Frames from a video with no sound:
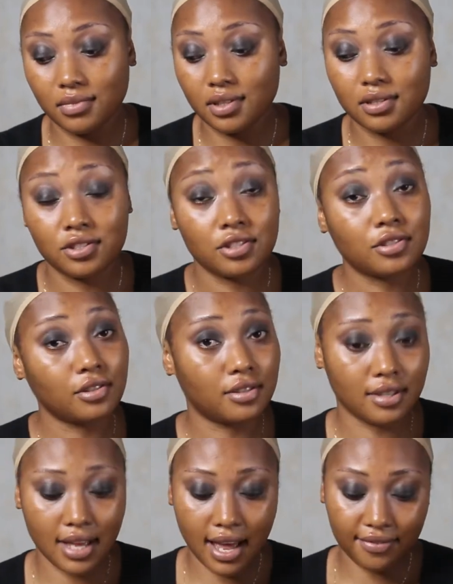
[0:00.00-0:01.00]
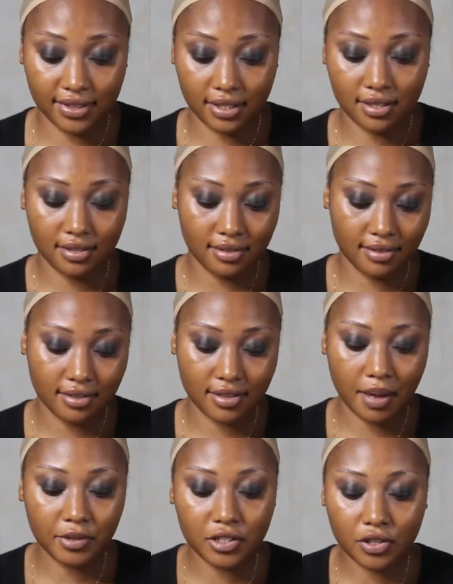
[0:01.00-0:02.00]
it's just good to have it.
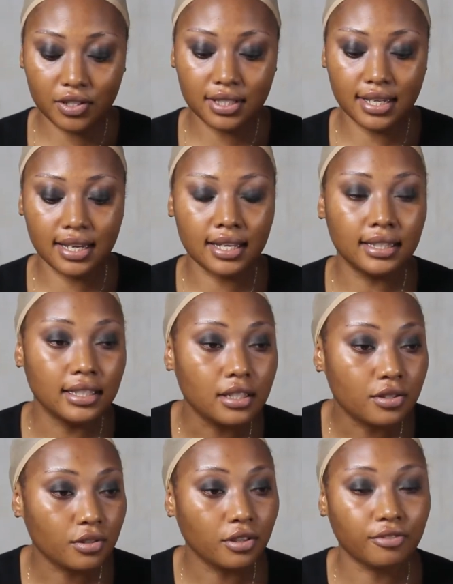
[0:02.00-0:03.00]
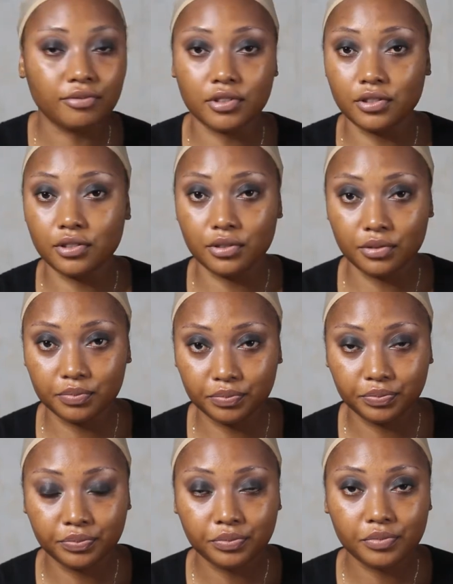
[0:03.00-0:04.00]
I'm just going to take a little of
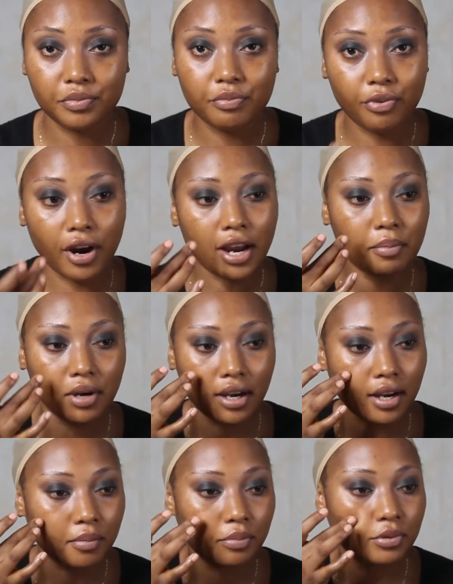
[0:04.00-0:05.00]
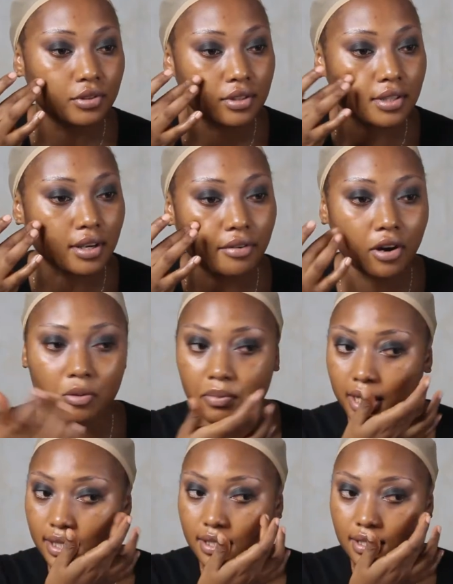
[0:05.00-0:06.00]
the primer and put around
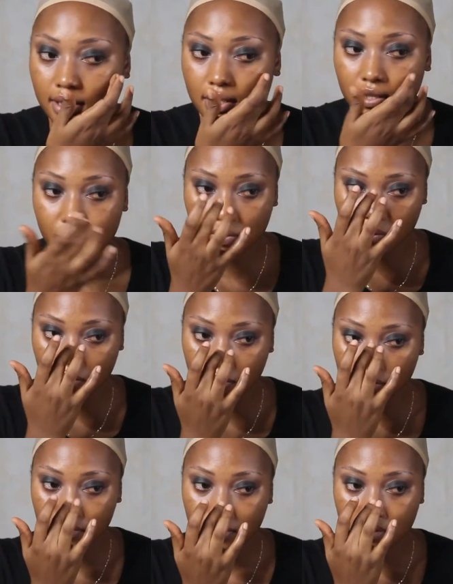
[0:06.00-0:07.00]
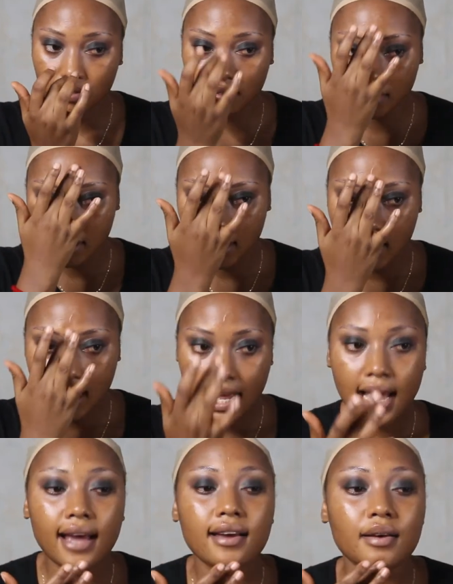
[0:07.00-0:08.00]
my T zones.
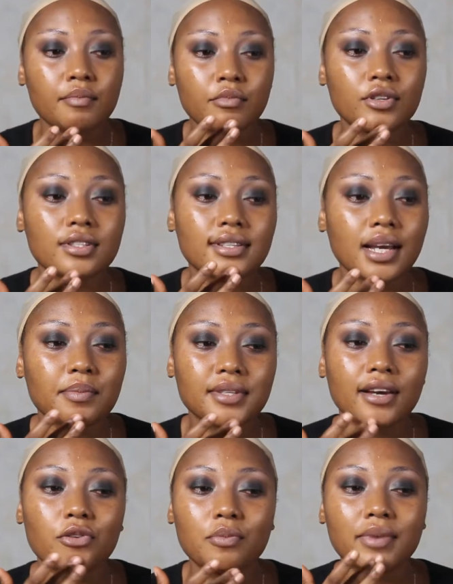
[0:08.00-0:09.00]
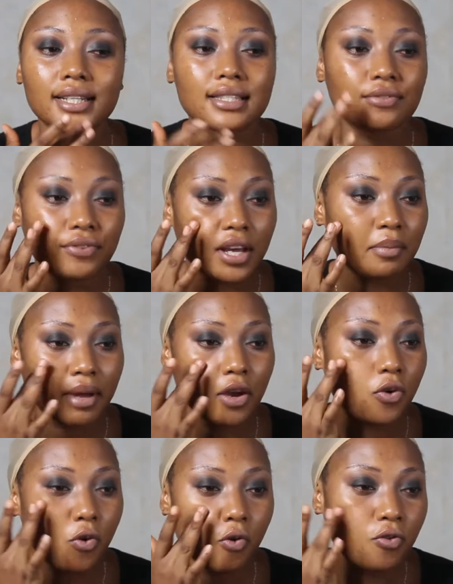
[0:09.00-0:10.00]
Most times I don't mattify my
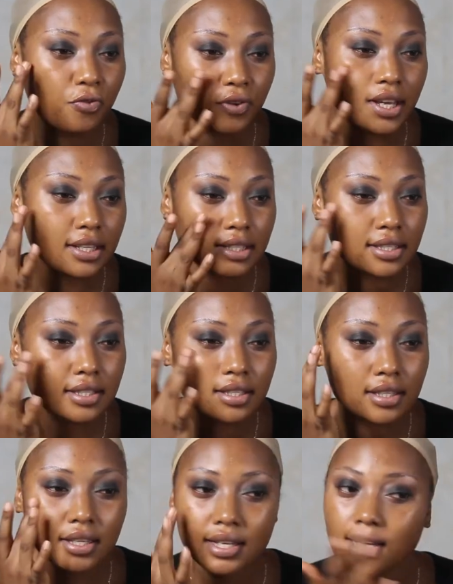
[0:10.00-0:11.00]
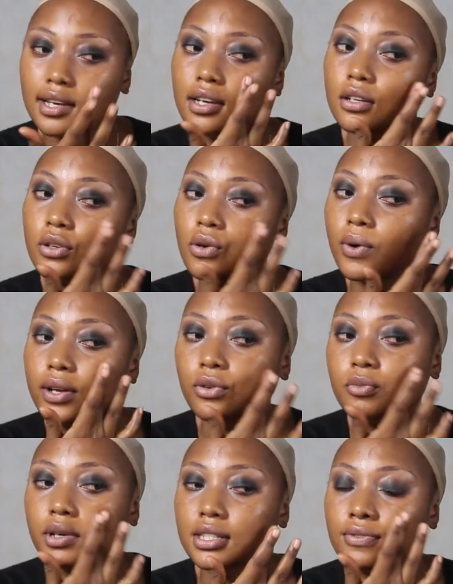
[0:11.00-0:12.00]
whole face. I
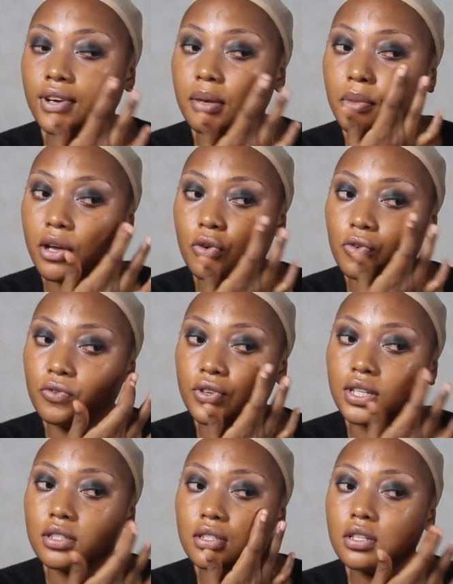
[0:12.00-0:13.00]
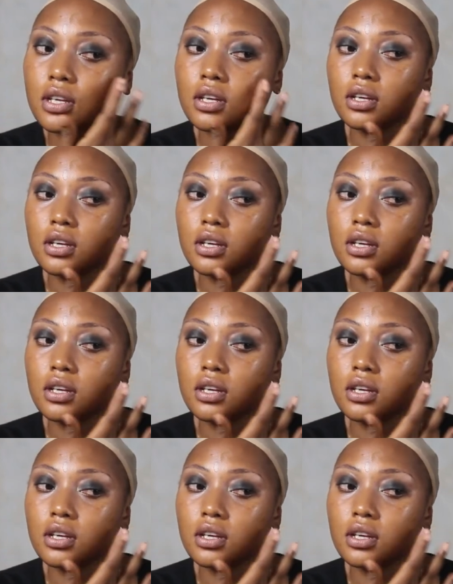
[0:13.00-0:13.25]
don't mattify my whole face.